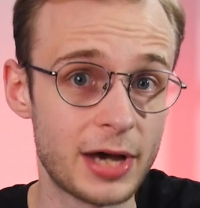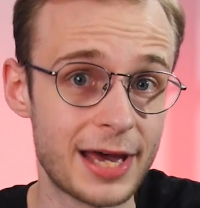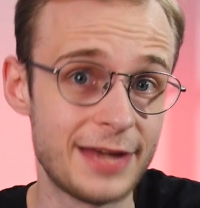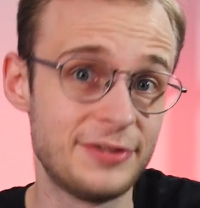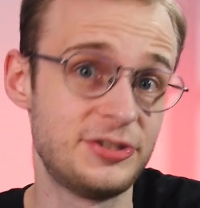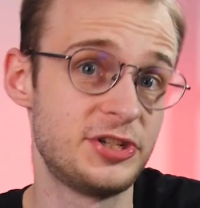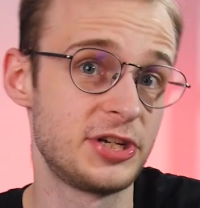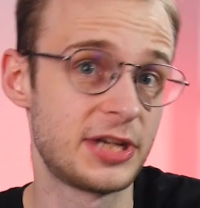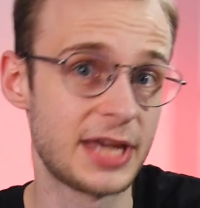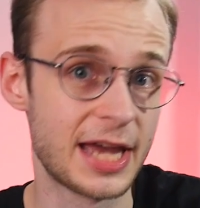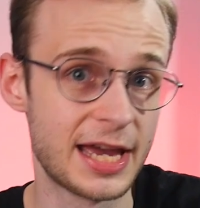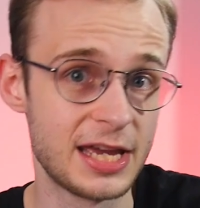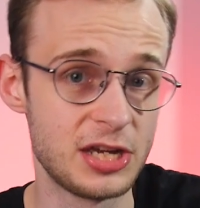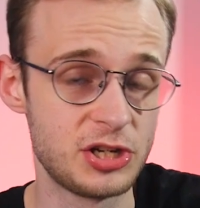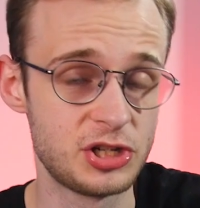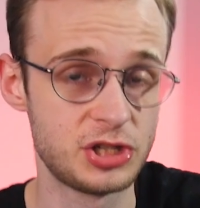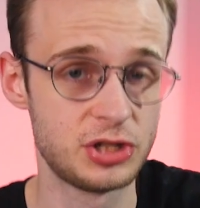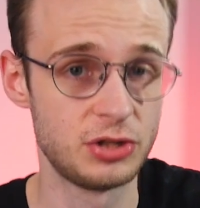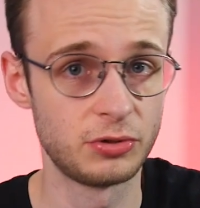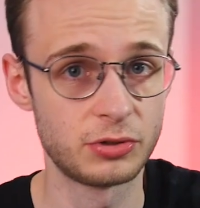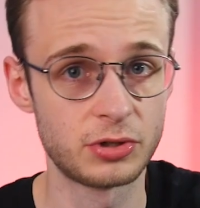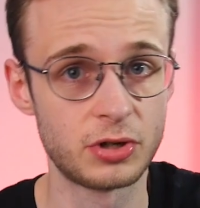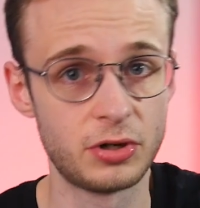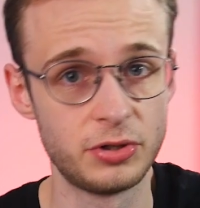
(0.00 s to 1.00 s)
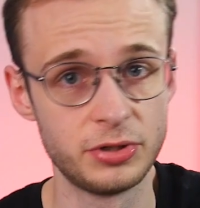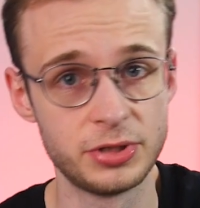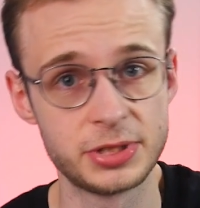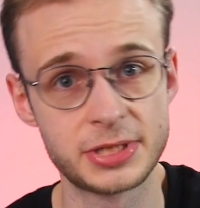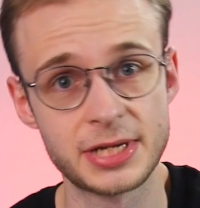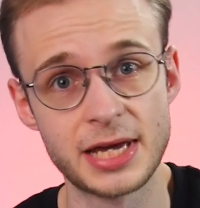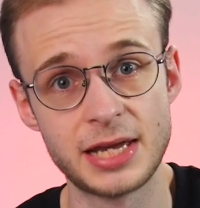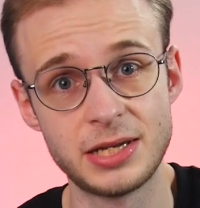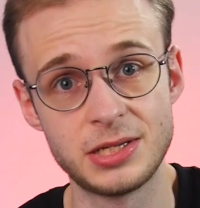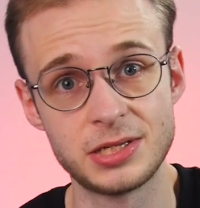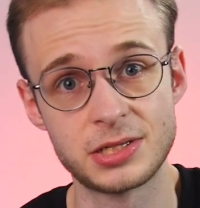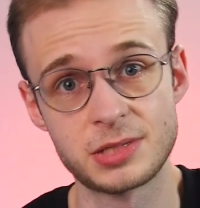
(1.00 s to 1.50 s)
educational
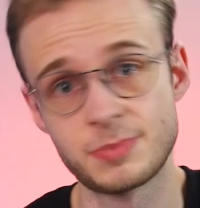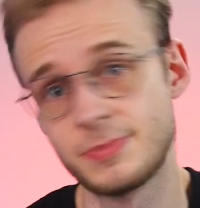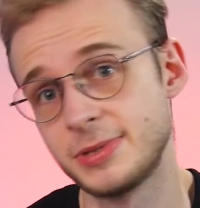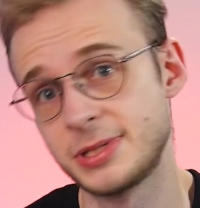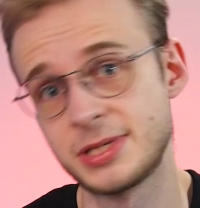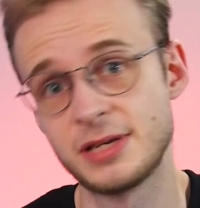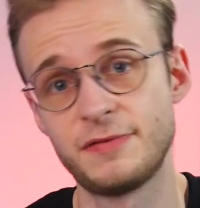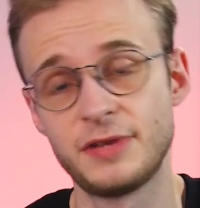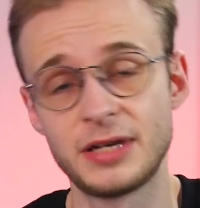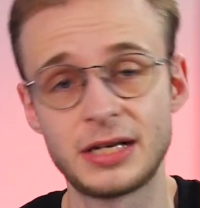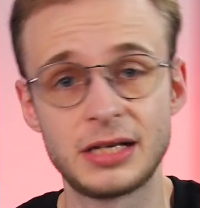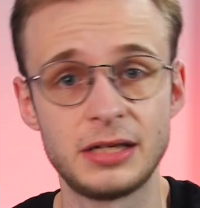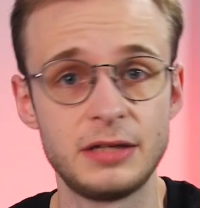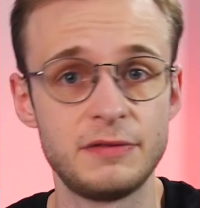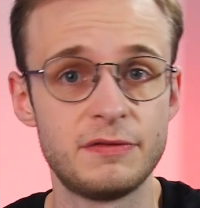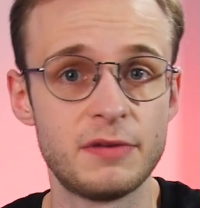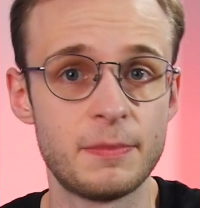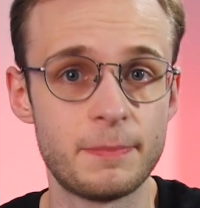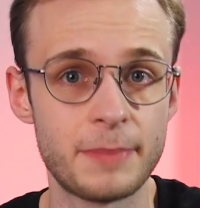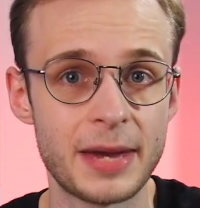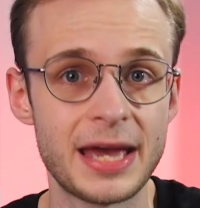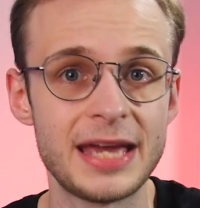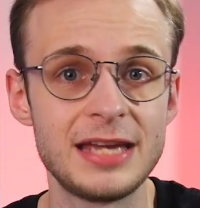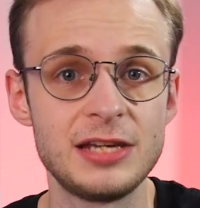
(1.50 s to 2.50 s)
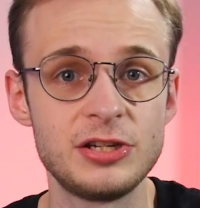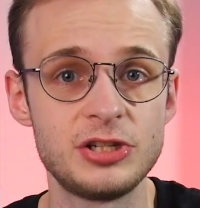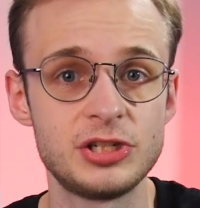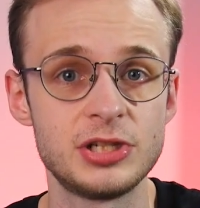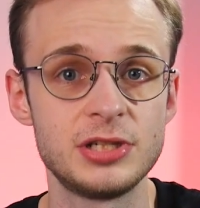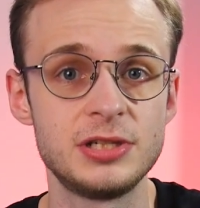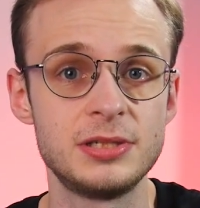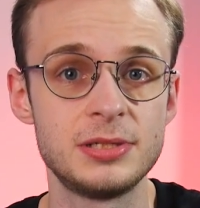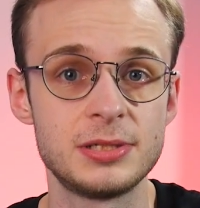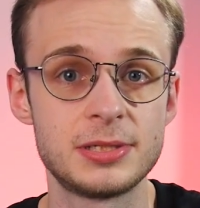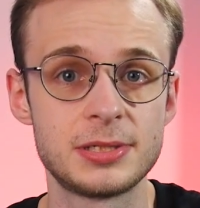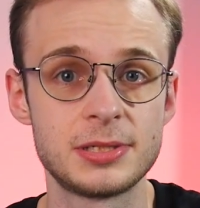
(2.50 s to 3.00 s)
content specifically for
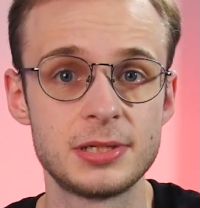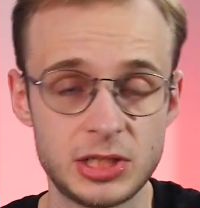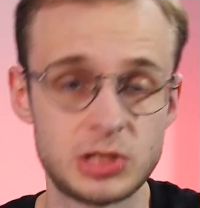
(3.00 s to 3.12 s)
patients,